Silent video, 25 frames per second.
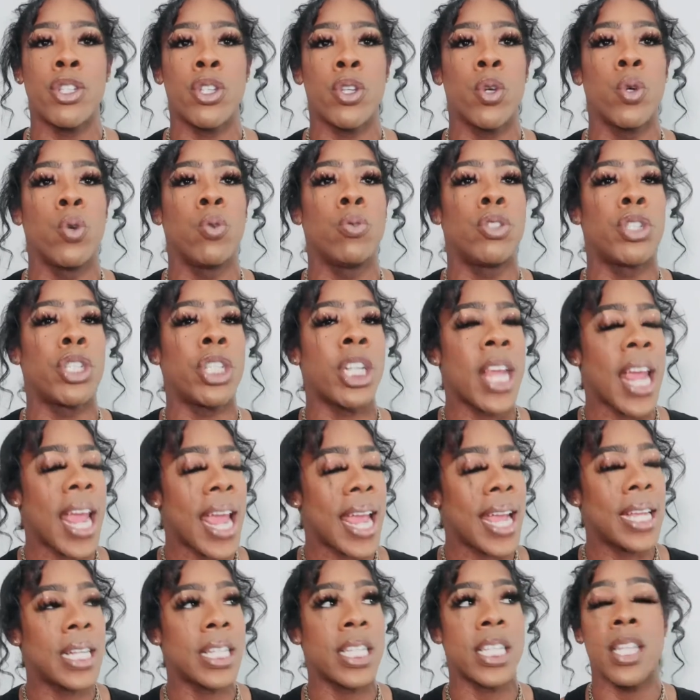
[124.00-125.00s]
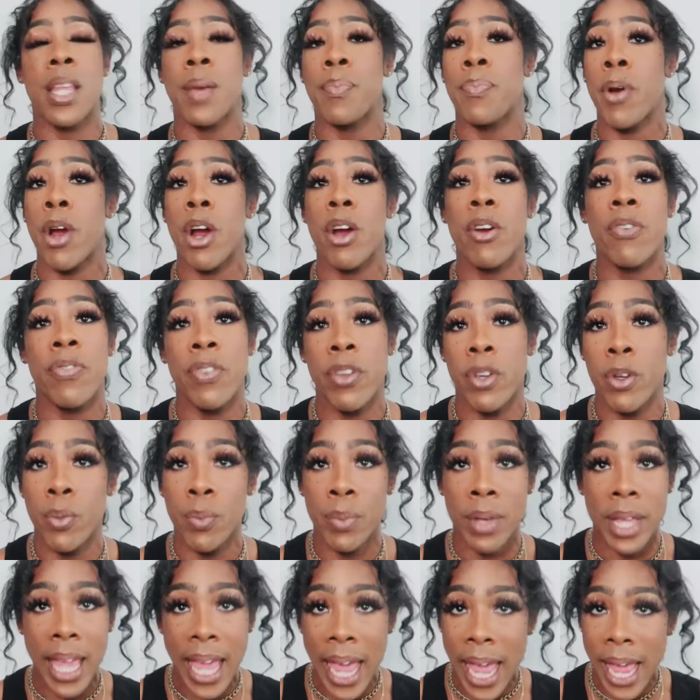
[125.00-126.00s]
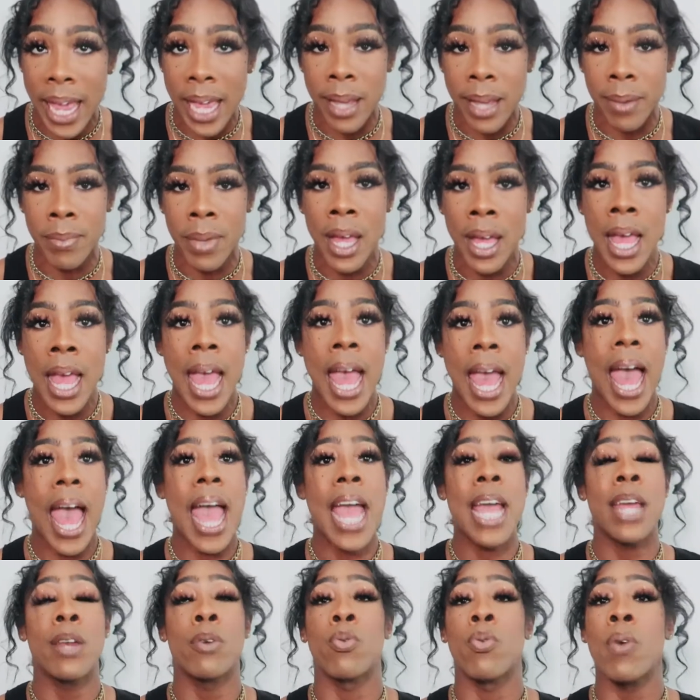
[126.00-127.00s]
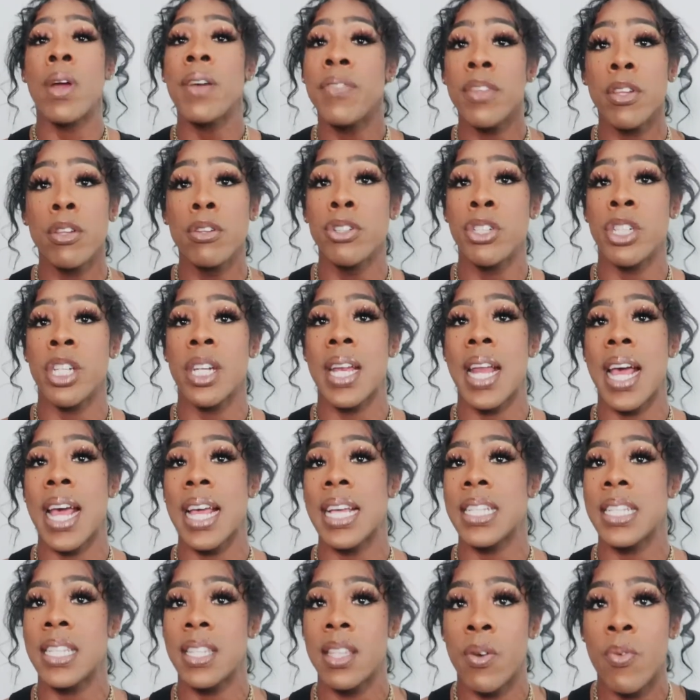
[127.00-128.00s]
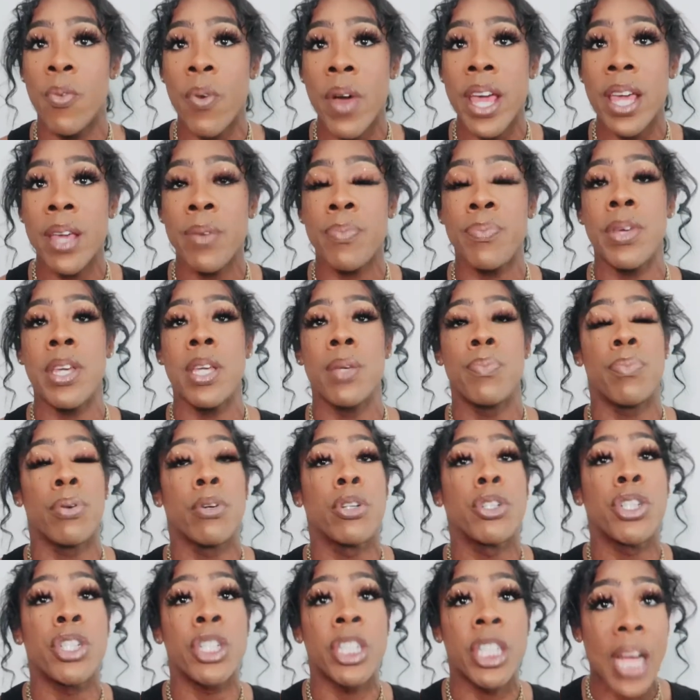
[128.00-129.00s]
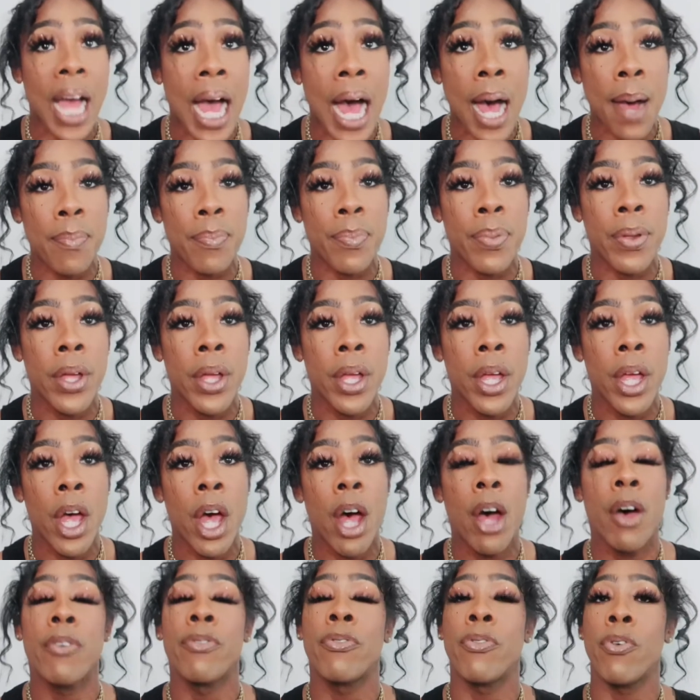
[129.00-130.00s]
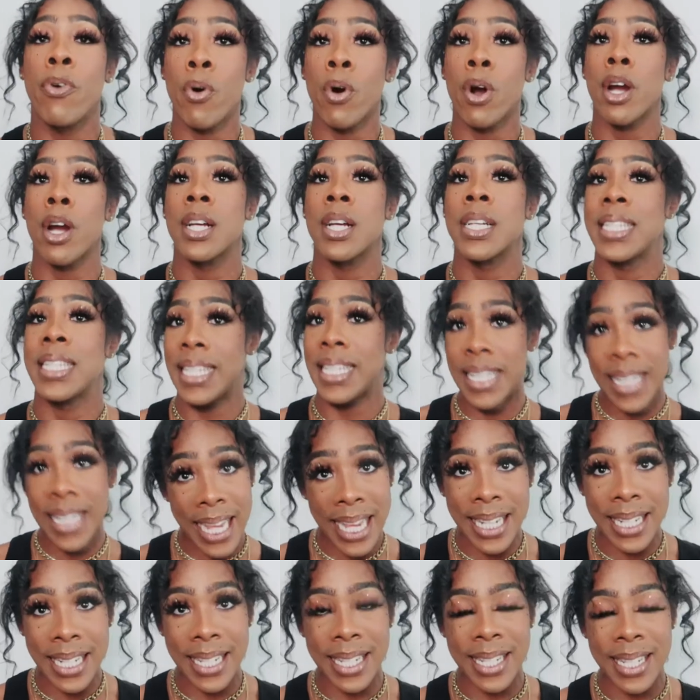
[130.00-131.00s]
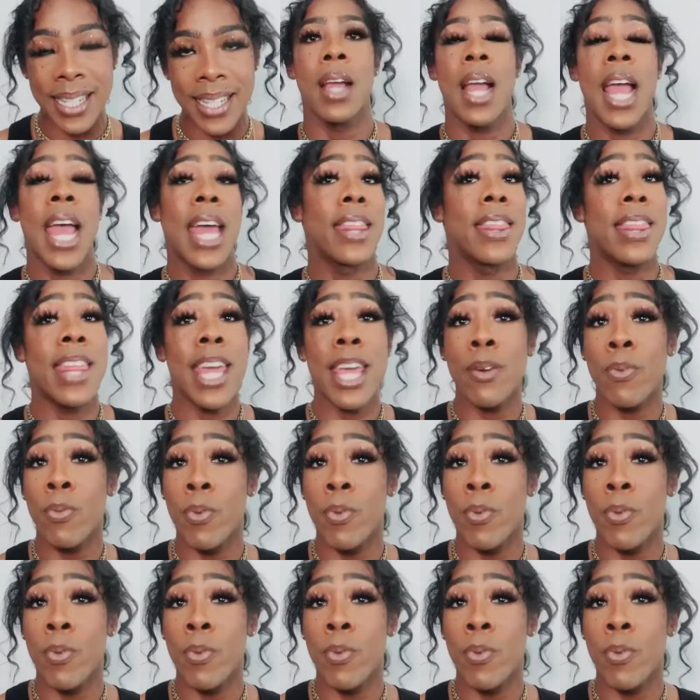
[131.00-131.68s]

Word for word: to change the perfume game and revolutionize the way people shop for scents. They